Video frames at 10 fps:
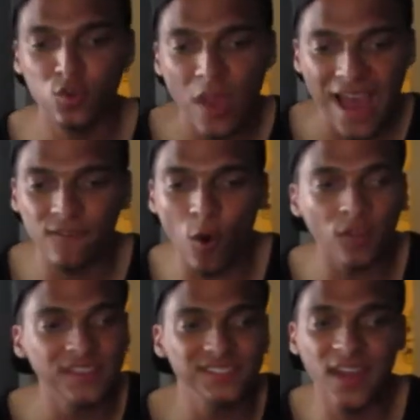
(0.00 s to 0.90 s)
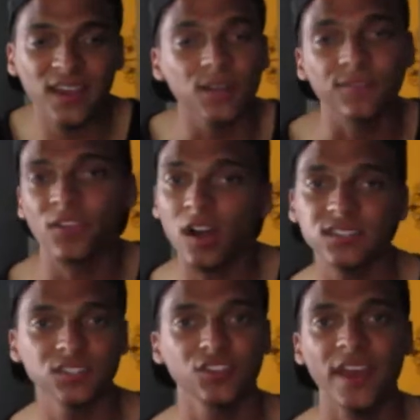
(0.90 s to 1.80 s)
have all these negative
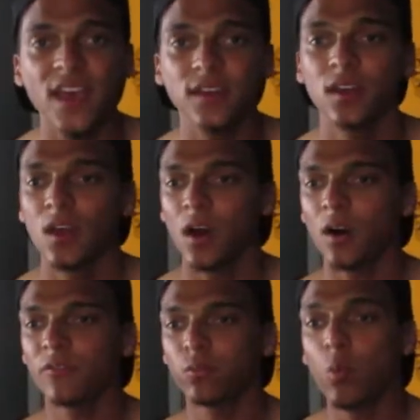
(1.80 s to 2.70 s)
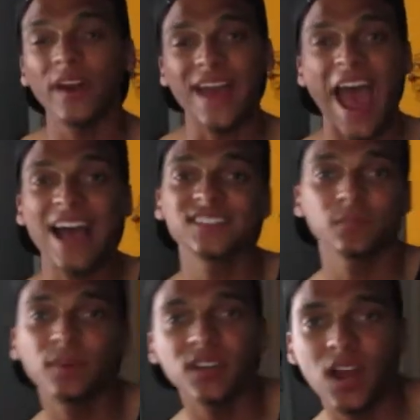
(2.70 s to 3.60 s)
thoughts in your head of what
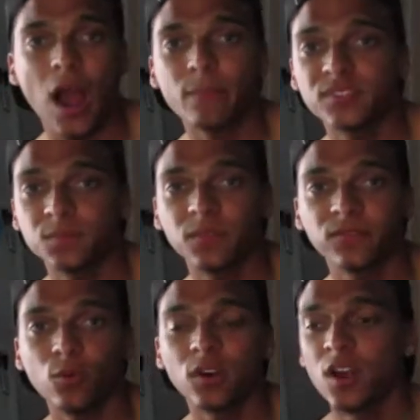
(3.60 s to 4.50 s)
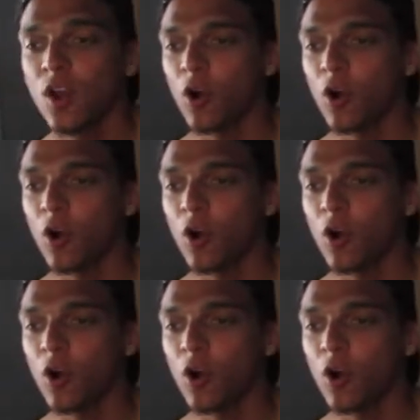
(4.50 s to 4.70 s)
hasn't been accomplished before,